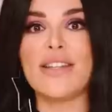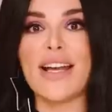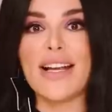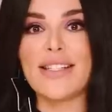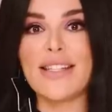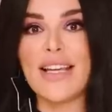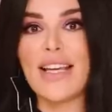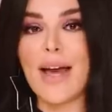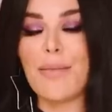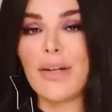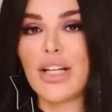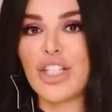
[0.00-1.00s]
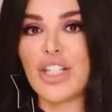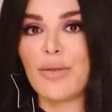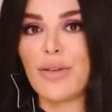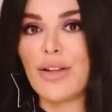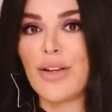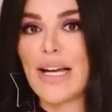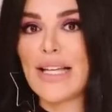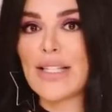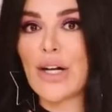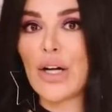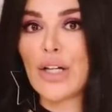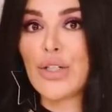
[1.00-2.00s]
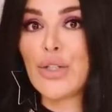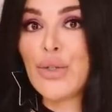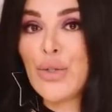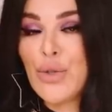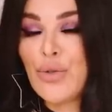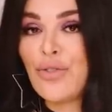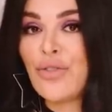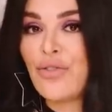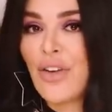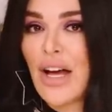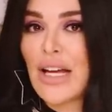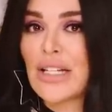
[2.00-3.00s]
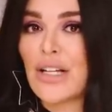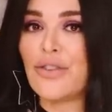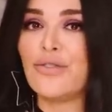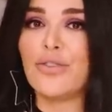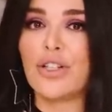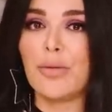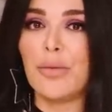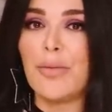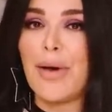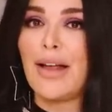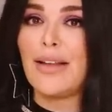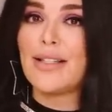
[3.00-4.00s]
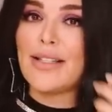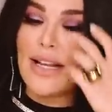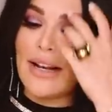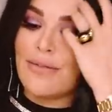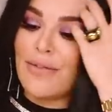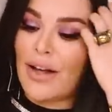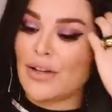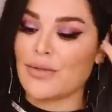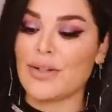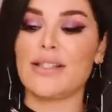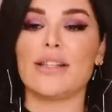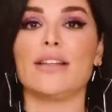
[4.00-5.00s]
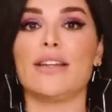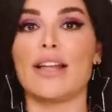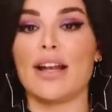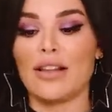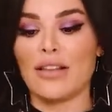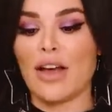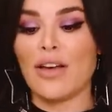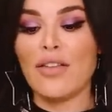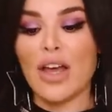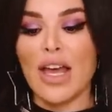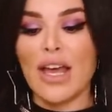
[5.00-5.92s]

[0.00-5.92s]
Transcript: The next thing I'm gonna share with you guys are two fun, affordable palettes that I found recently that I love.